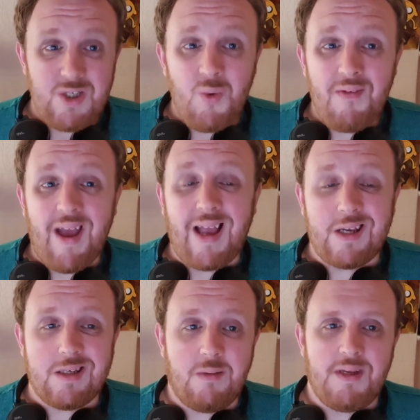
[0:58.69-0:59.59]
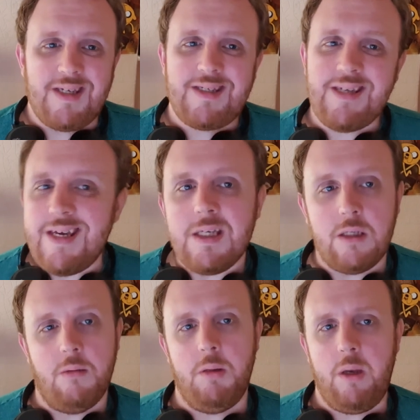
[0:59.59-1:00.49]
so we've had some
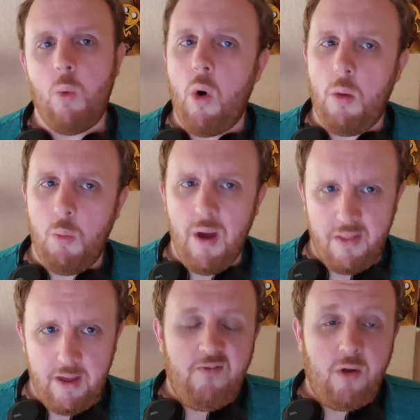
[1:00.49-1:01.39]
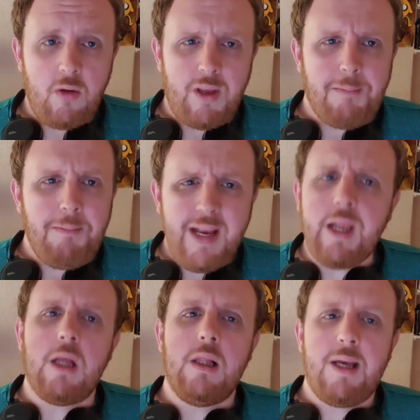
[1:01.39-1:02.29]
unseasonably warm weather, followed
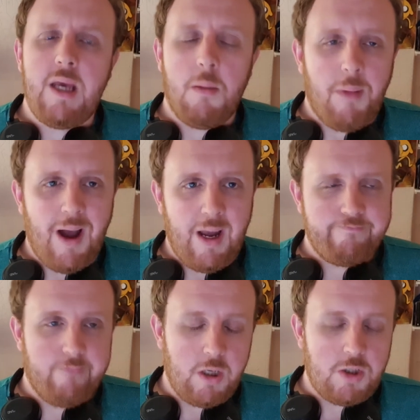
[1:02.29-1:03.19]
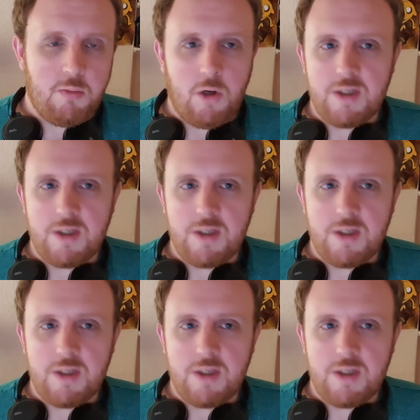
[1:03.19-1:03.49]
immediately by much more